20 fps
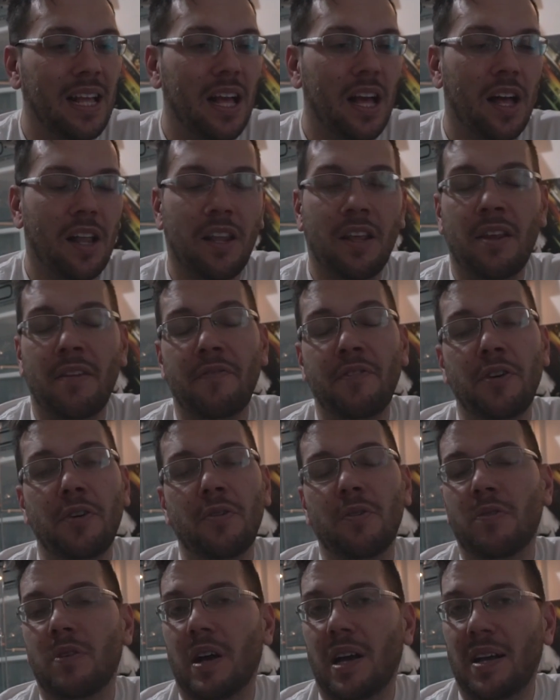A lot of
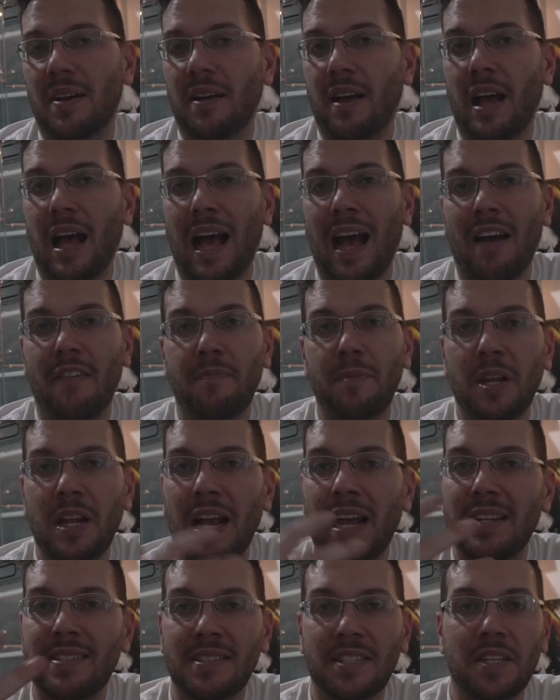you have been
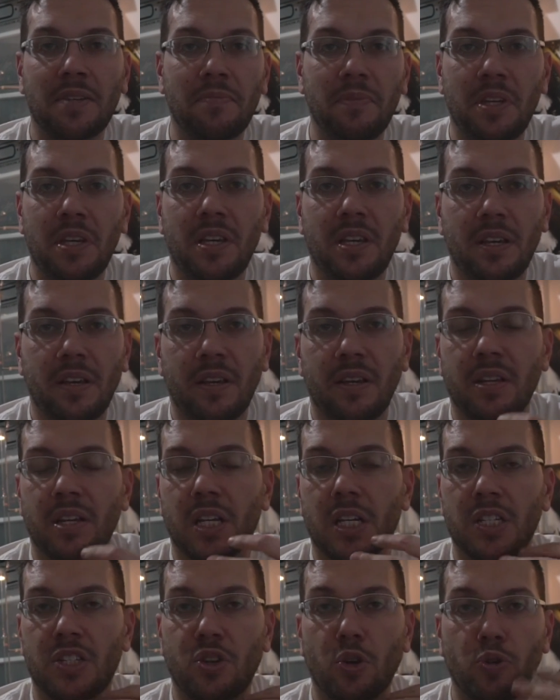asking
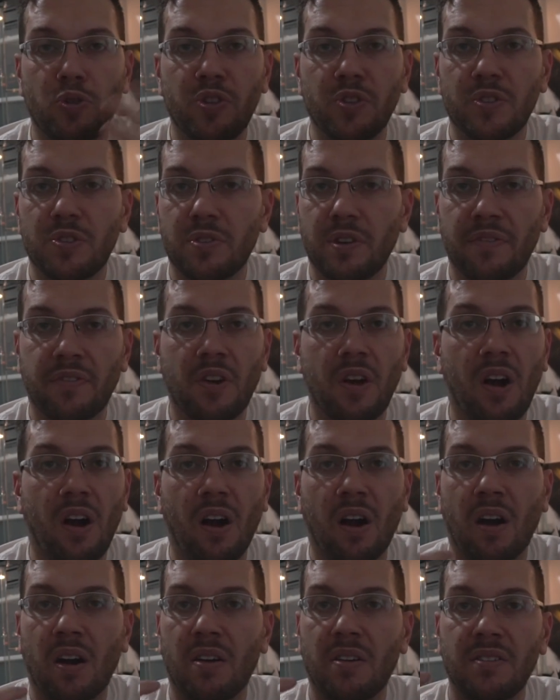me Tokyo Drift
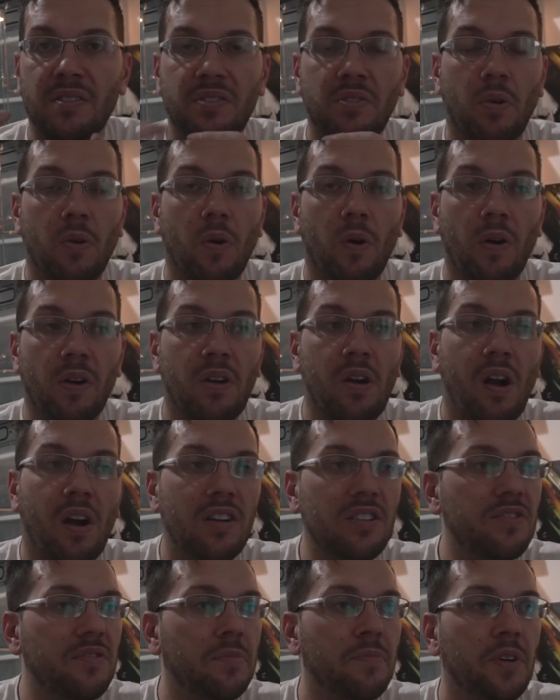cars or
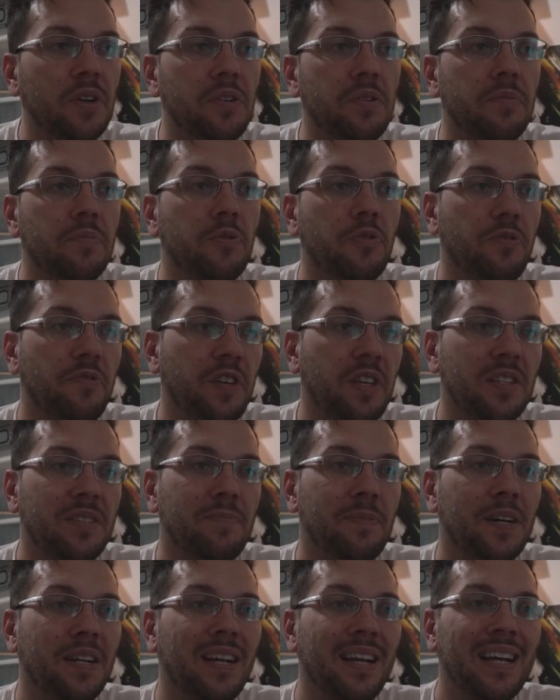cars from other movies,
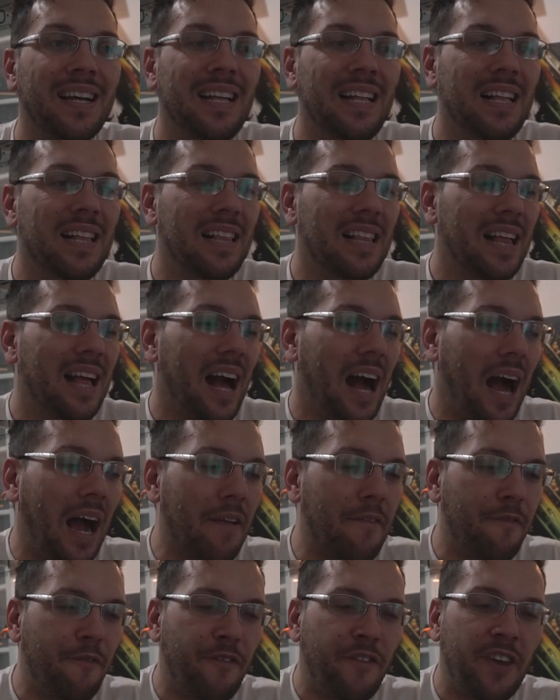but I
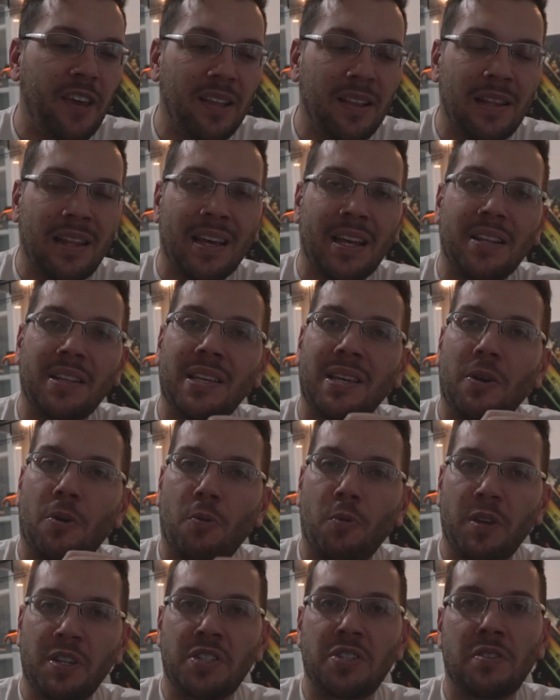feel like the
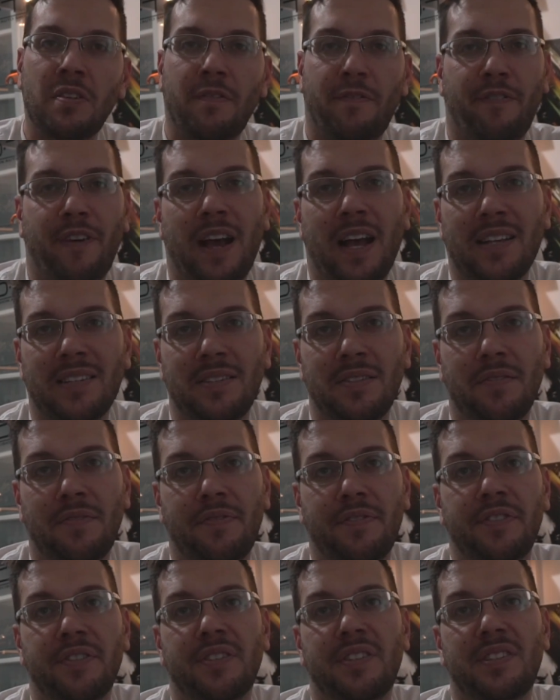original Fast and the
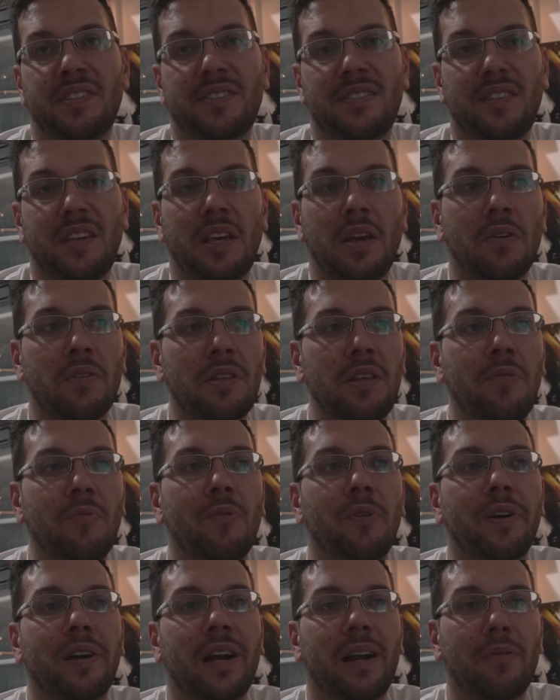Furious is the only
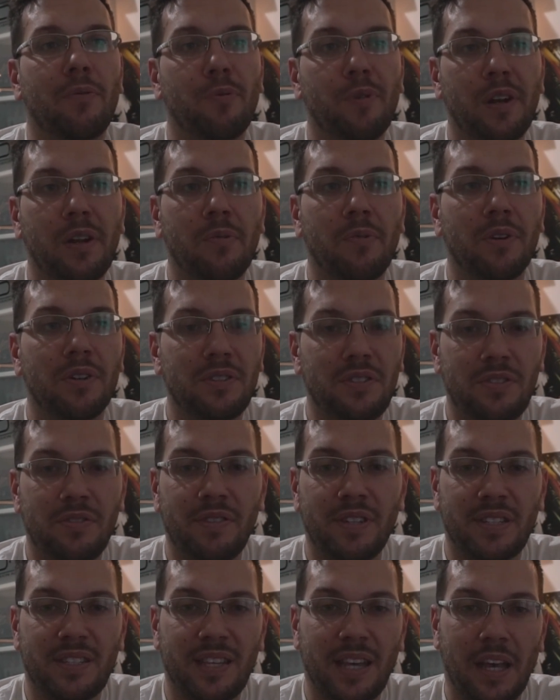one I really want to
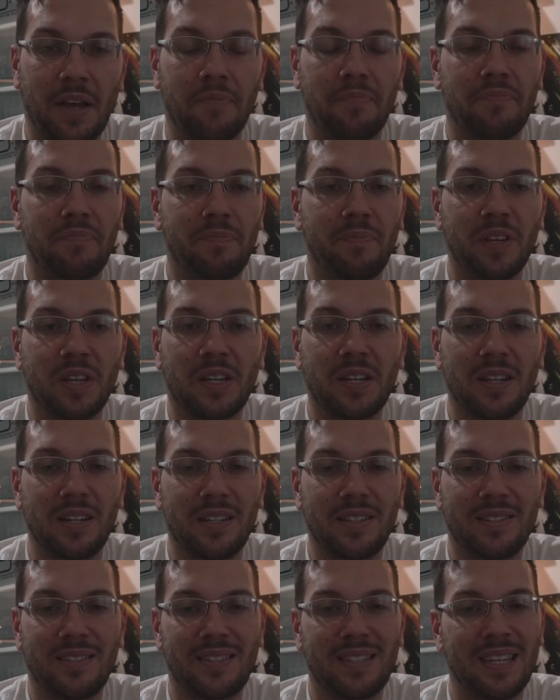attempt,
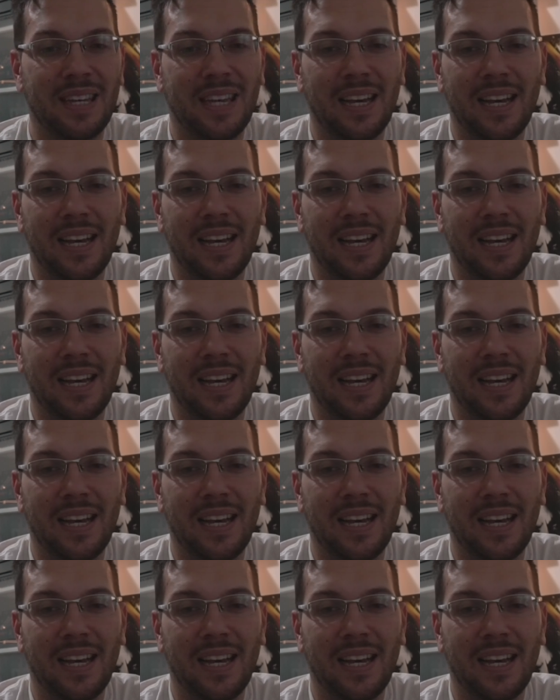because